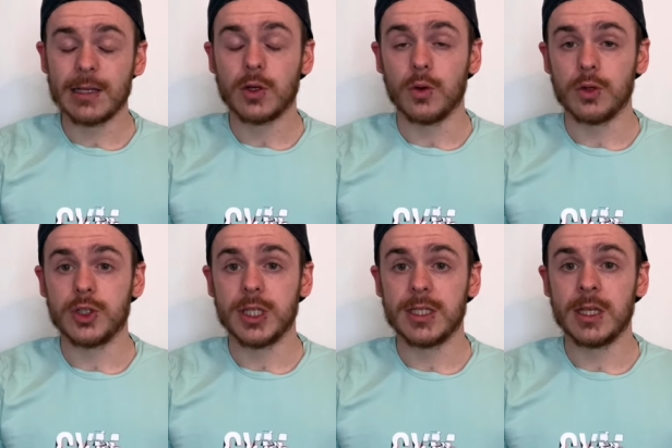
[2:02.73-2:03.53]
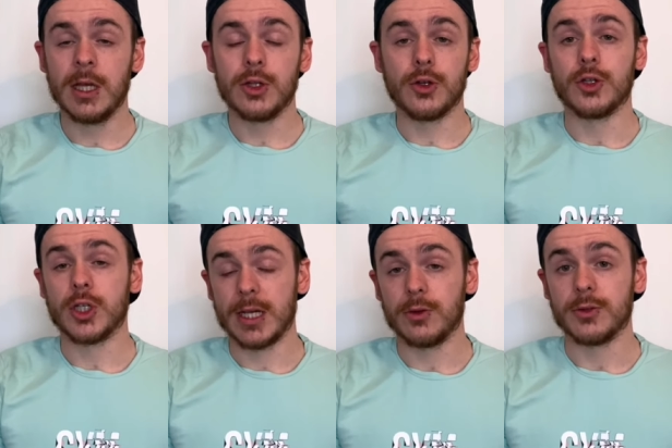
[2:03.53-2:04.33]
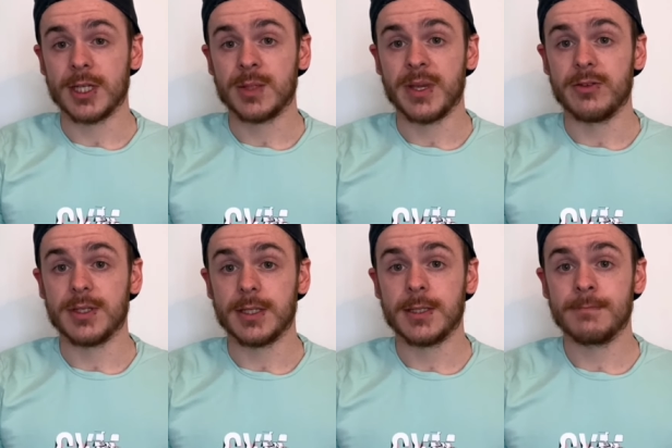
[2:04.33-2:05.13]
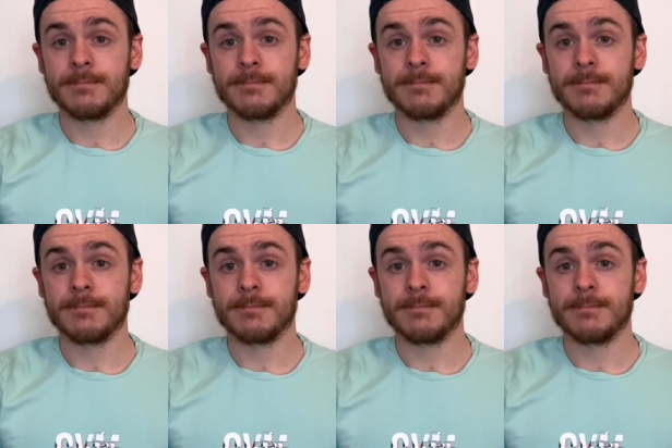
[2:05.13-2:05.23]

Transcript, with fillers: coaches to share those experiences.